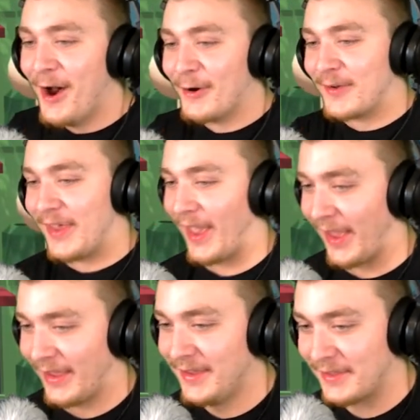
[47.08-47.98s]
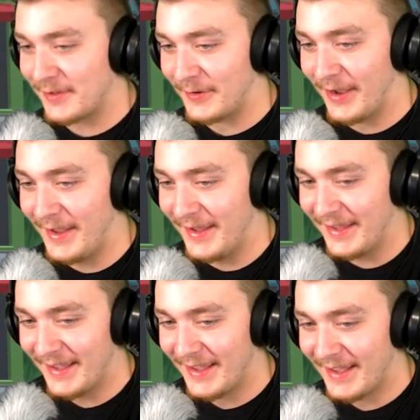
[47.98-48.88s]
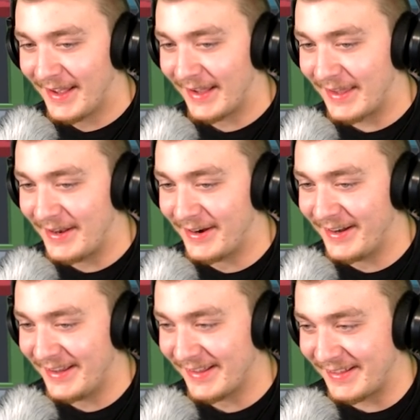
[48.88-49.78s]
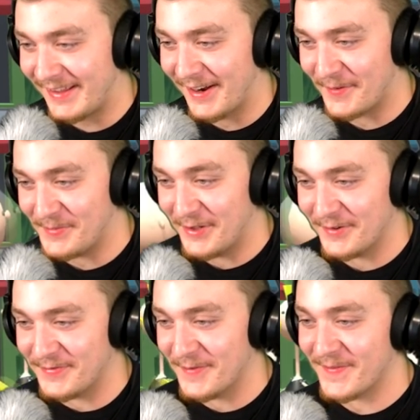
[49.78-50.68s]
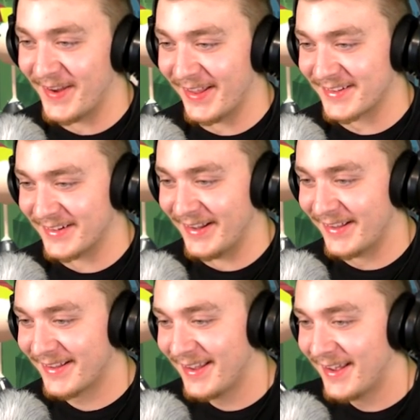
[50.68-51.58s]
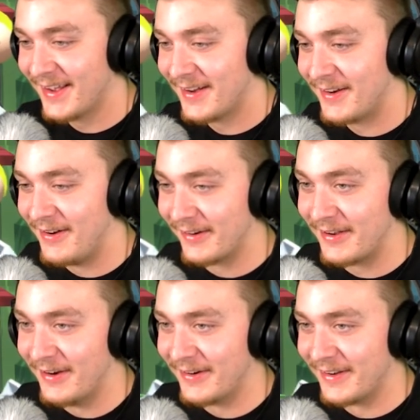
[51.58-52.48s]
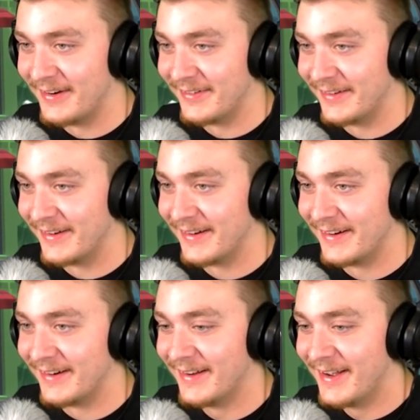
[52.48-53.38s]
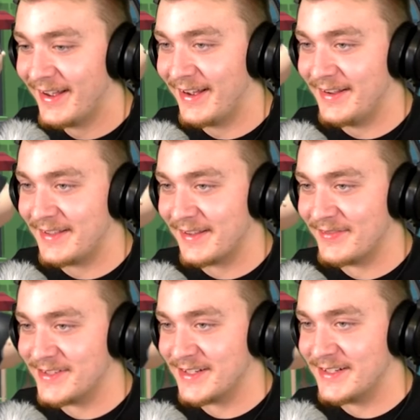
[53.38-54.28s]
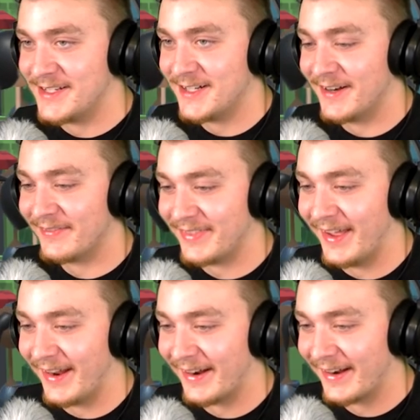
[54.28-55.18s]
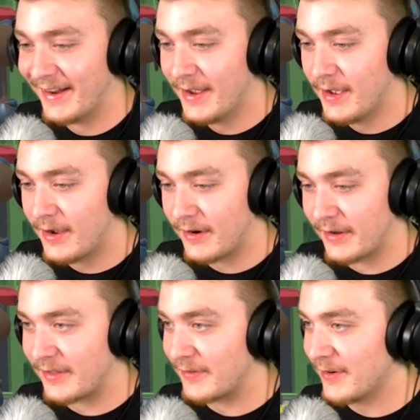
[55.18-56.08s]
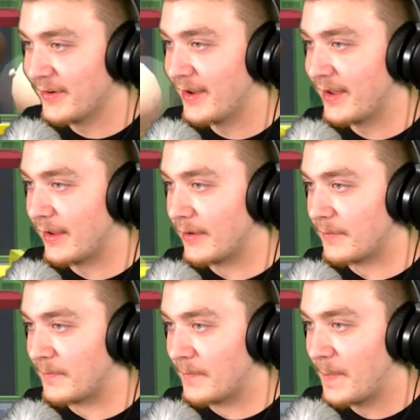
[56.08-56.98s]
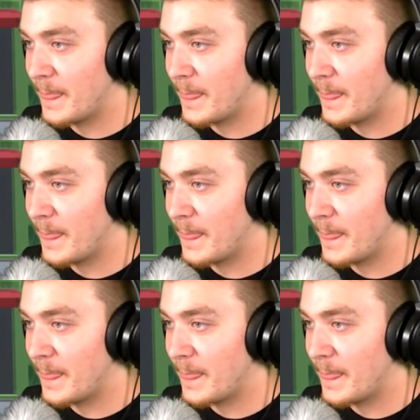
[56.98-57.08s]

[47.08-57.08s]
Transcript: okay, so I, I can already see our beautiful pedestrians. Hulk Hogan over here, some ginger up there. Alright, so what do I, um...